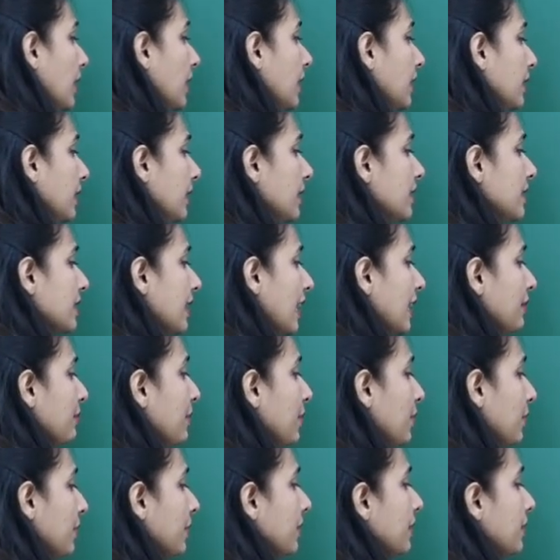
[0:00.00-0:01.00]
this can be
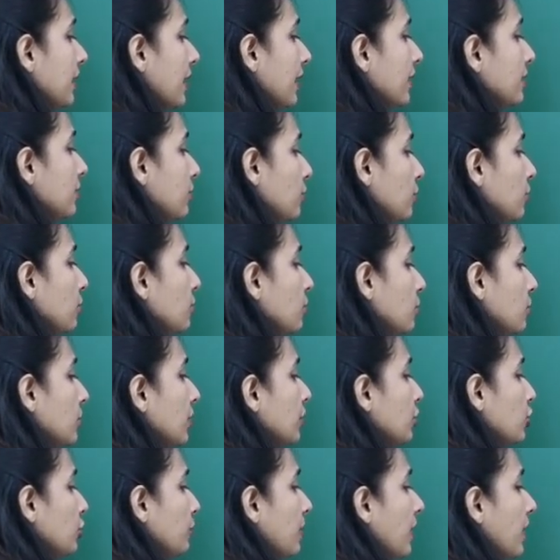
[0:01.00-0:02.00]
written as 2
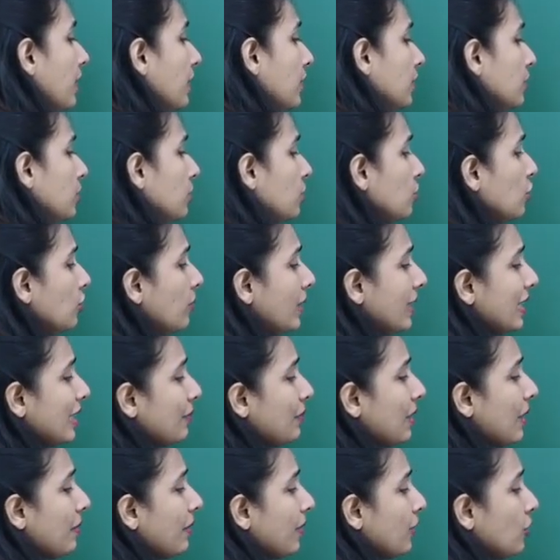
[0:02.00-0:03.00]
raised to power 2
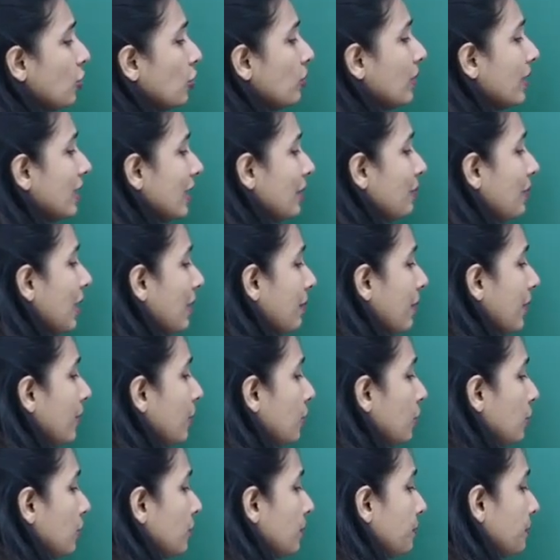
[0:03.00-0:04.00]
multiplied by 2 multiplied by
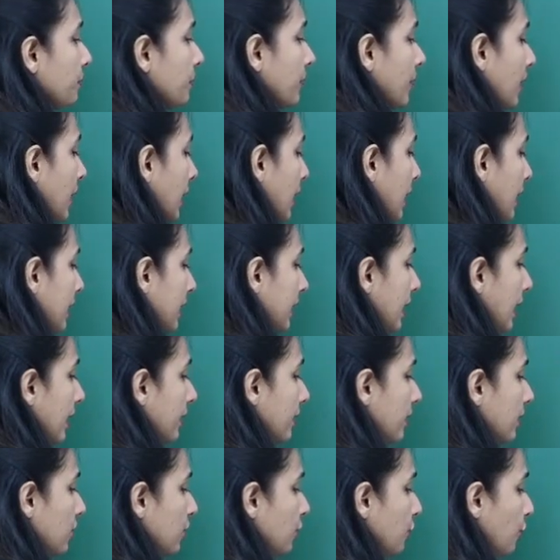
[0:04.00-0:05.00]
2, that
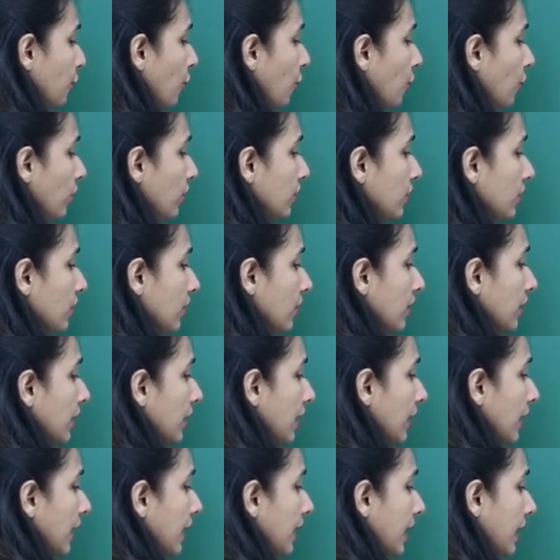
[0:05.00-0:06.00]
is 4,
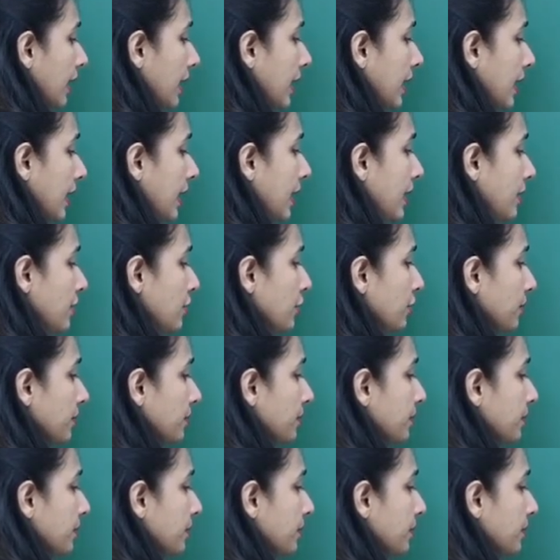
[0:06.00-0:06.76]
8,